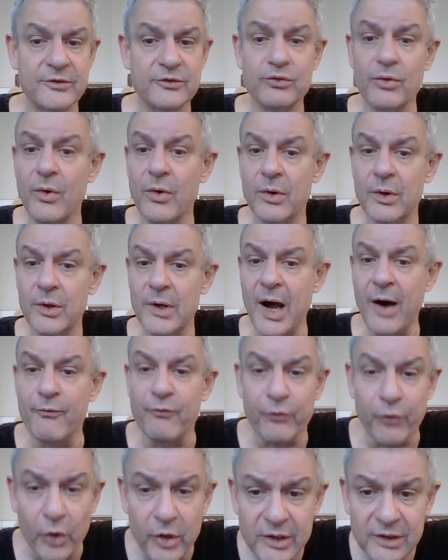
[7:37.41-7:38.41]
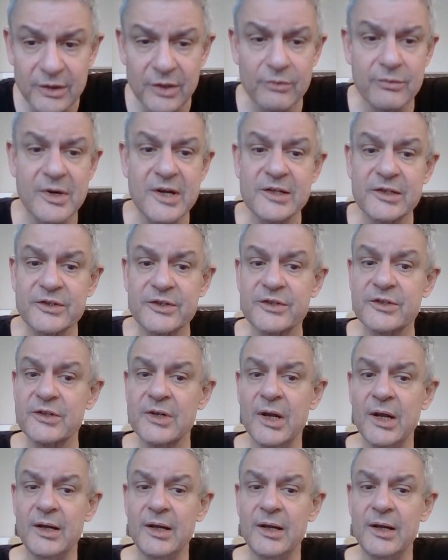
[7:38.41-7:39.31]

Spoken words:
to avoid the risks